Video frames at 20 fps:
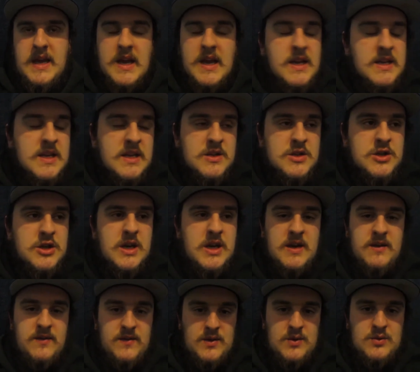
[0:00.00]
eating
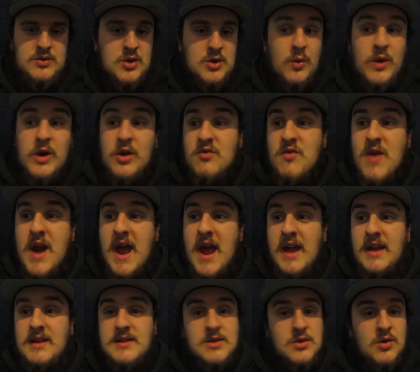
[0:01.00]
shitty foods, going to
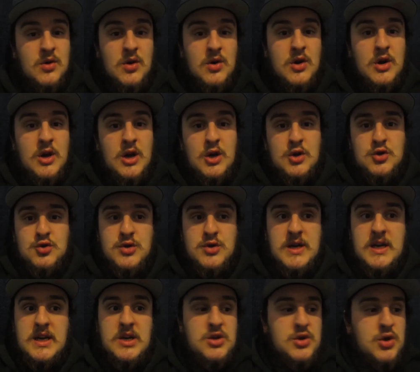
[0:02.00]
Greg's or
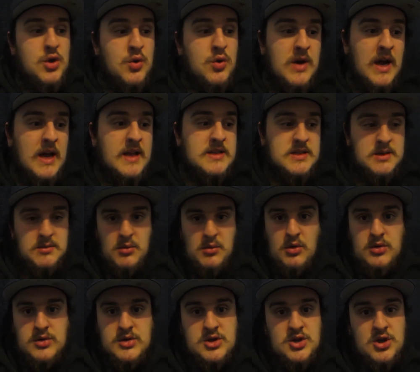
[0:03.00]
drinking 2 cans of
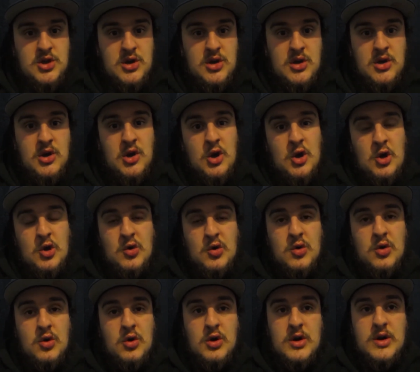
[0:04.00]
Monster
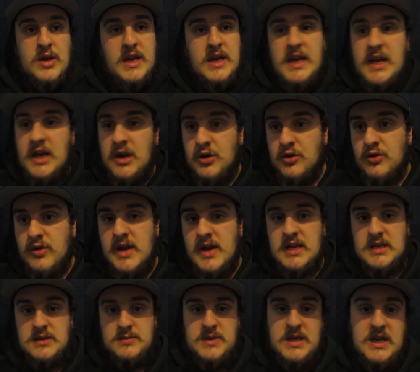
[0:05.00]
or eating
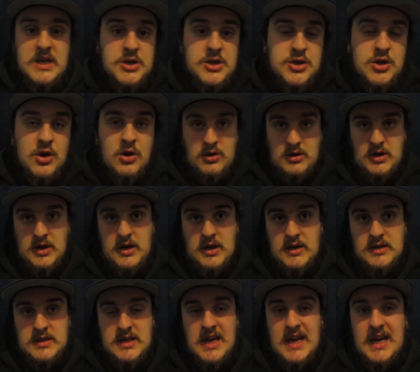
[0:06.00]
crisps, eating chocolate,